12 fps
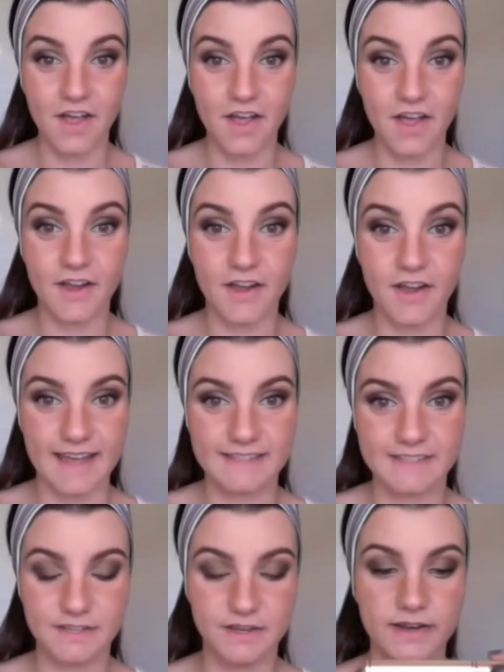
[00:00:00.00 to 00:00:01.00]
Okay,
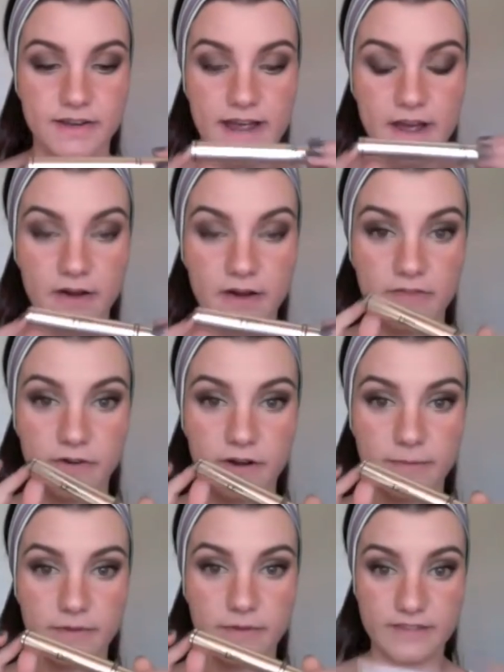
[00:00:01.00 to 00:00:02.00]
so now I've already
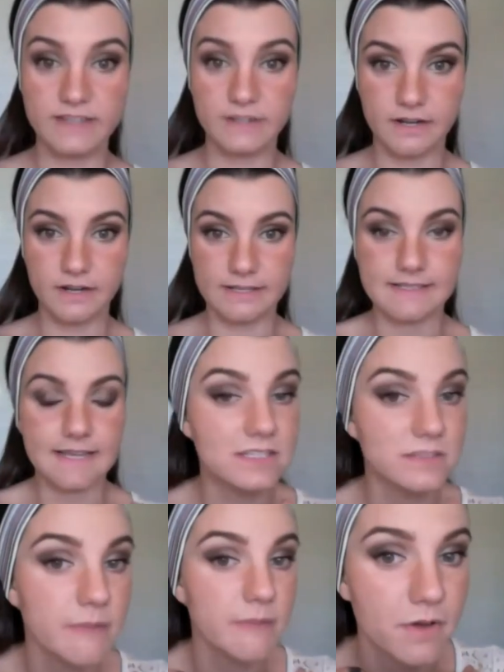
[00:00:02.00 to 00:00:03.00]
put the Dior X
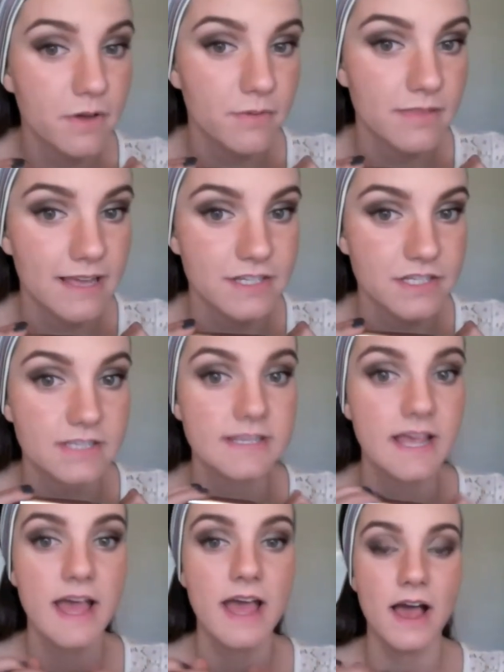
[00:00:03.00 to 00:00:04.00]
Days on my bottom lashes.
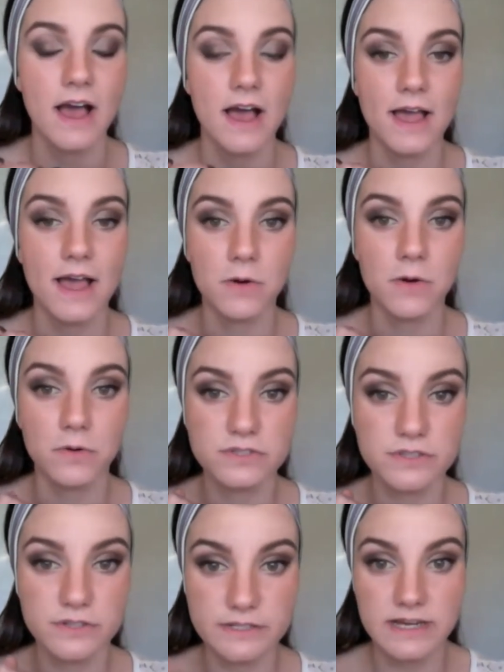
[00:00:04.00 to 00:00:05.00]
I
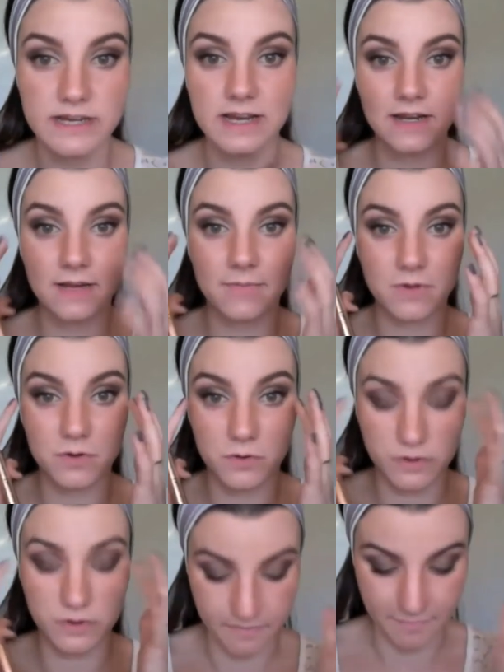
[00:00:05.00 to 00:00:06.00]
also darkened up the
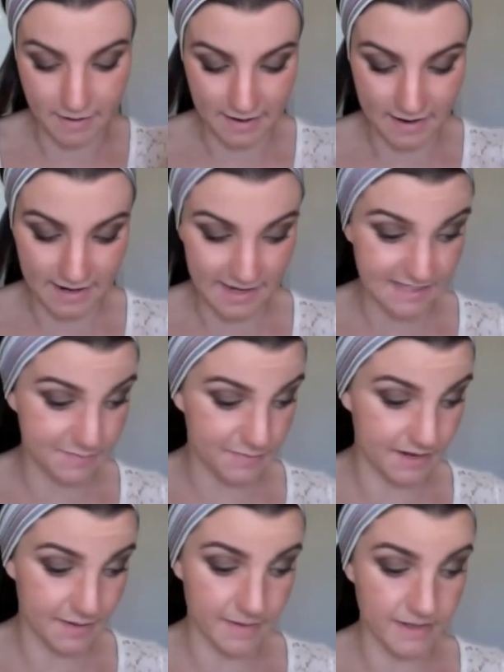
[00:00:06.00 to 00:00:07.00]
corner of my eyes,
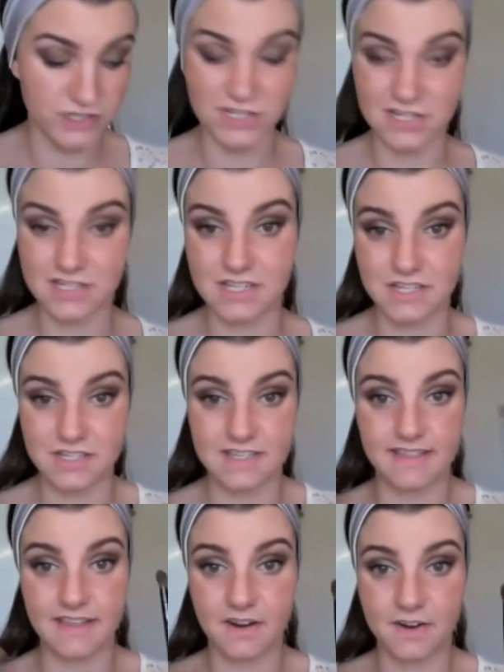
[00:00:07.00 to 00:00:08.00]
pretty much just
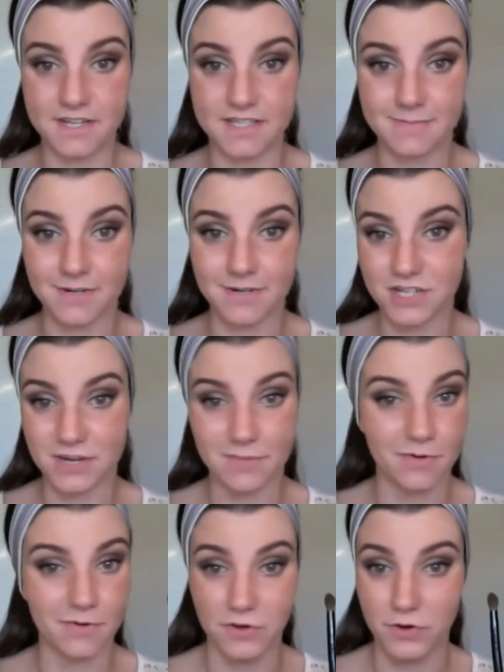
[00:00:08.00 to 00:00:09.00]
using the crease brush. I
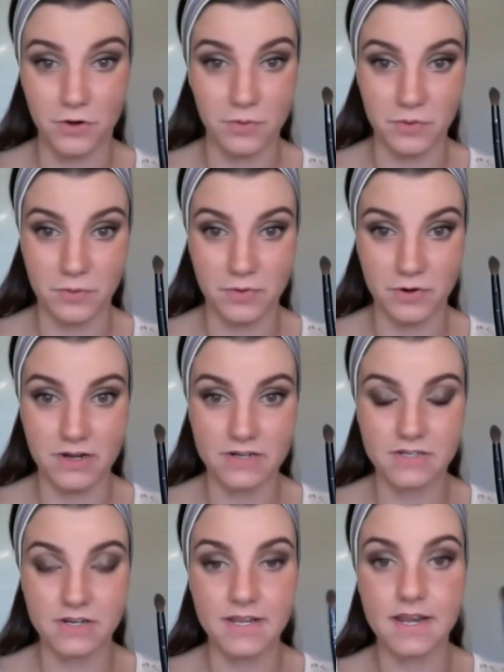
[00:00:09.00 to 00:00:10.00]
put no more product
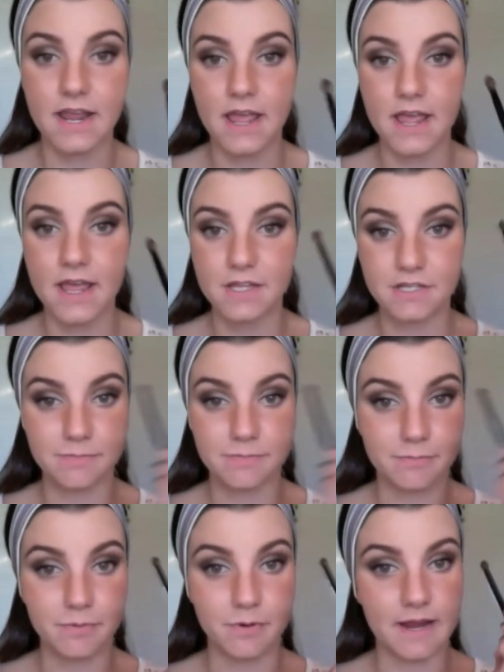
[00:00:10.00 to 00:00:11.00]
on it, just
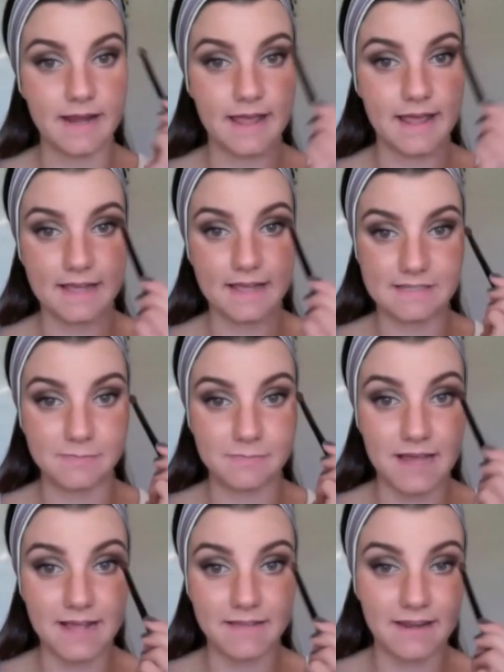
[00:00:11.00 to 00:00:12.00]
put any excess
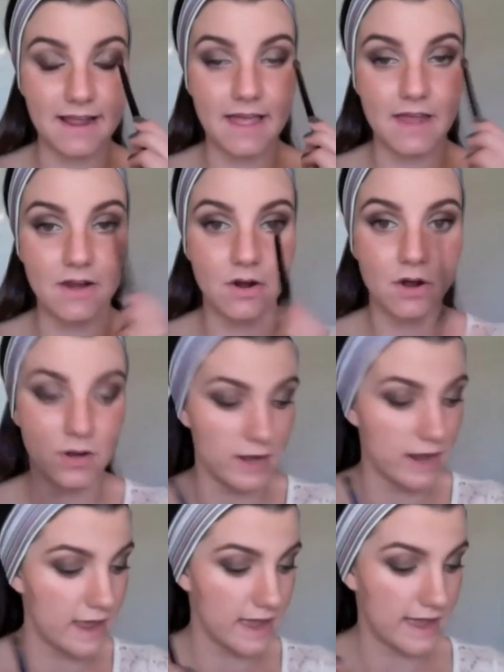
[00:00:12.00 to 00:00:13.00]
black that I had on,
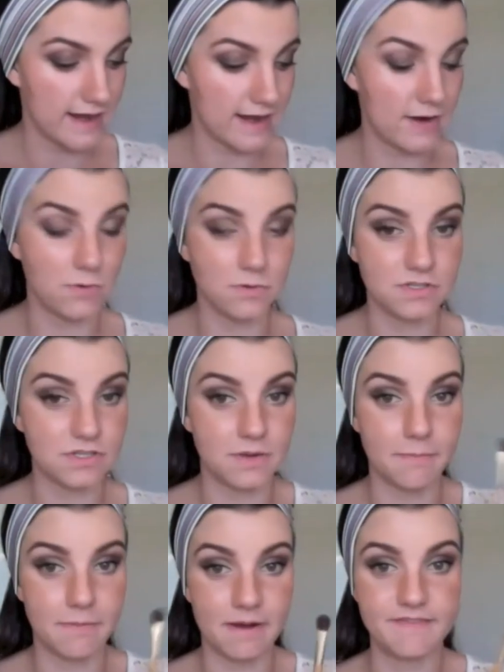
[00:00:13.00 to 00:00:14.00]
and I also
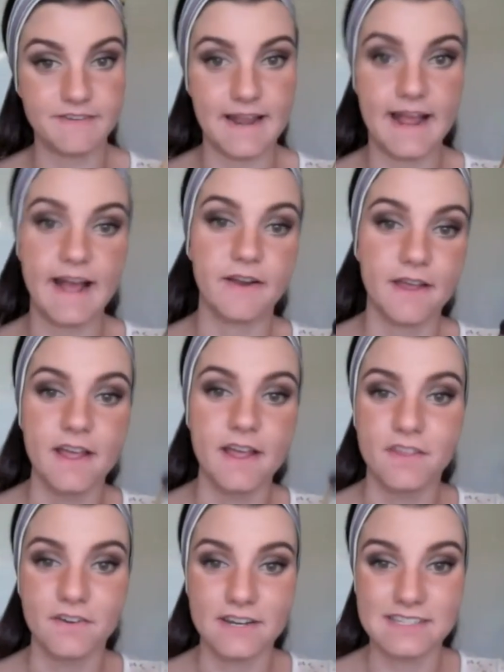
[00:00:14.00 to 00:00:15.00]
buffed it out.
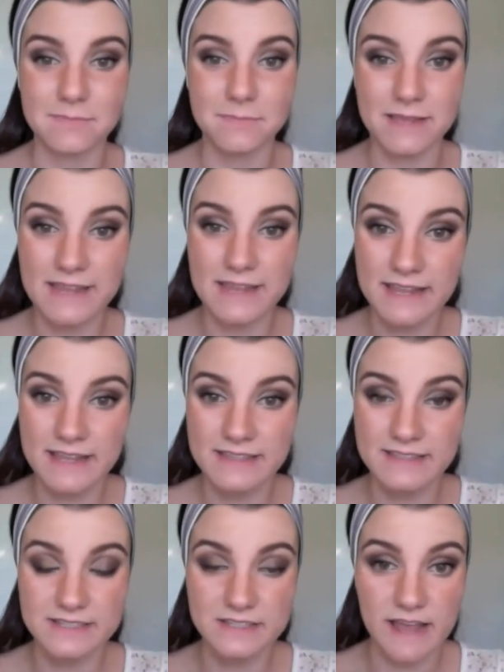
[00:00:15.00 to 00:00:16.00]
The reason being,
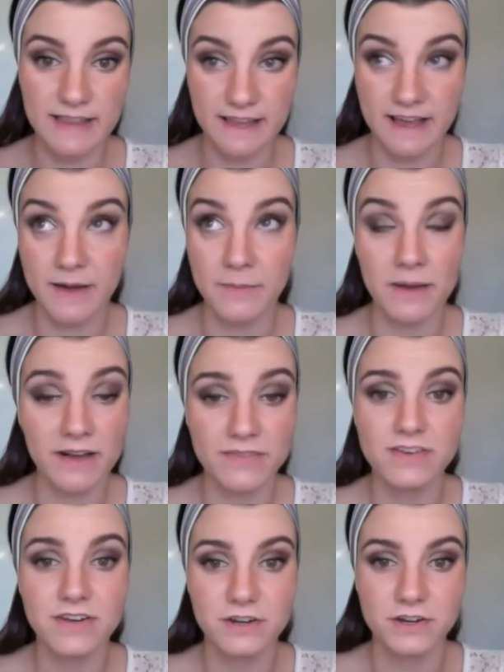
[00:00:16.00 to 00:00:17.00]
it's
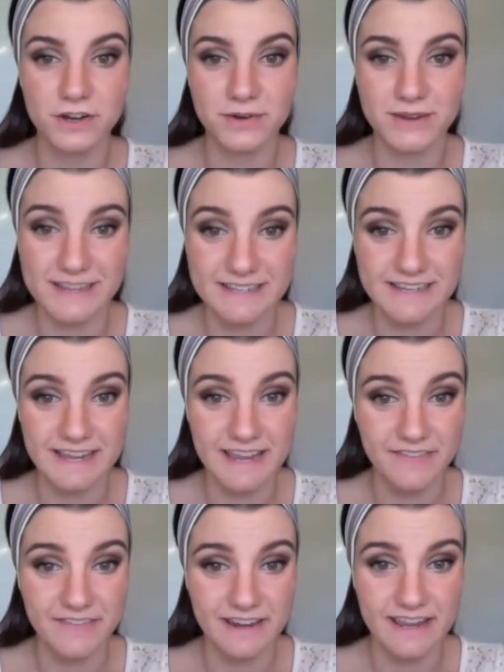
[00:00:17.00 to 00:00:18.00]
afternoon going into
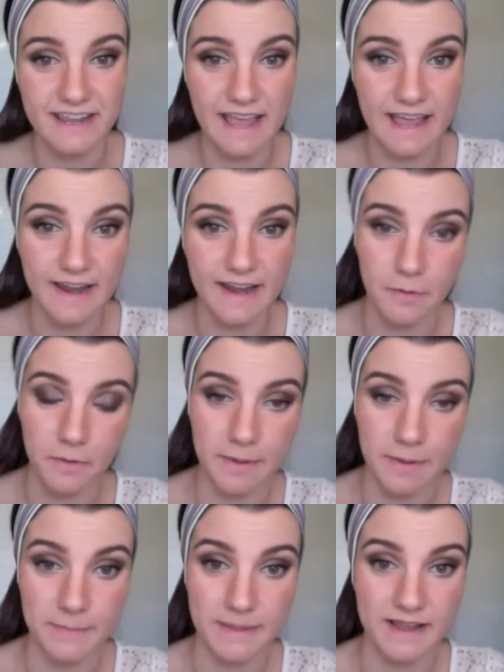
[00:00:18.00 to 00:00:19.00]
evening and I want
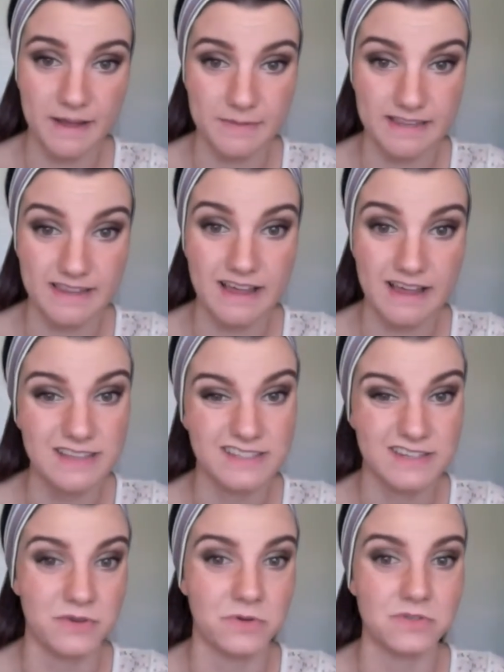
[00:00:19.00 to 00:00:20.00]
my makeup to last
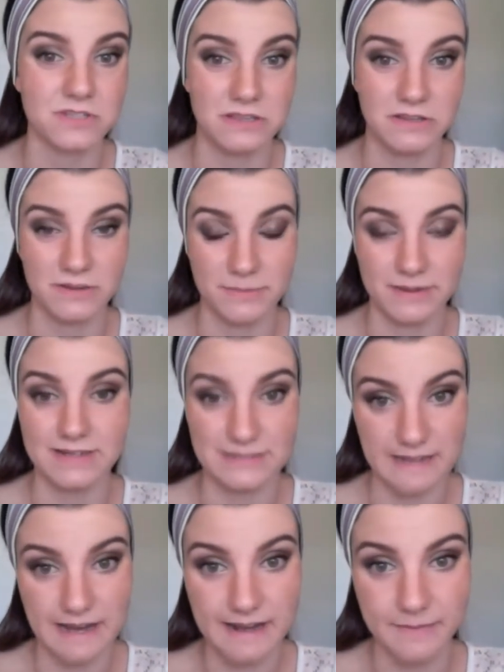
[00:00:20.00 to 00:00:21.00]
and also look a bit
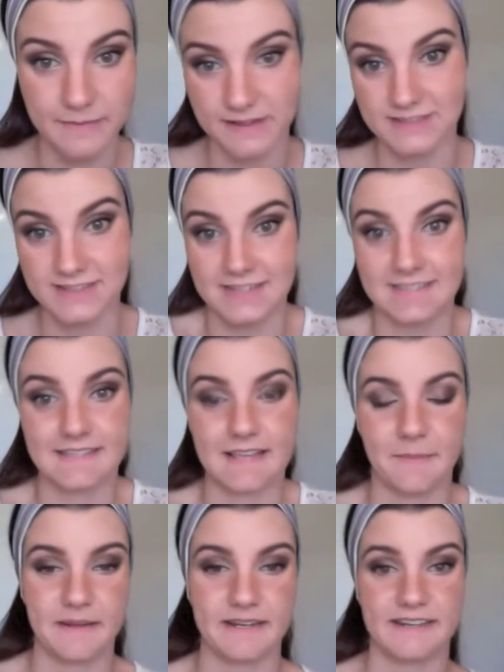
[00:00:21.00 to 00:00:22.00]
darker because it is
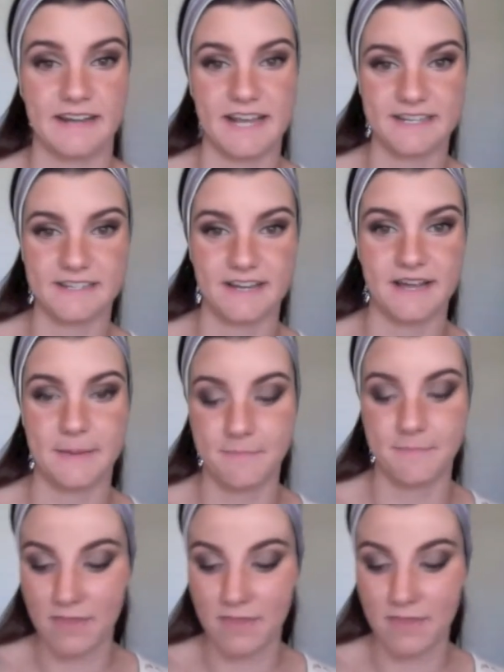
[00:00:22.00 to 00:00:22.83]
coming to night time.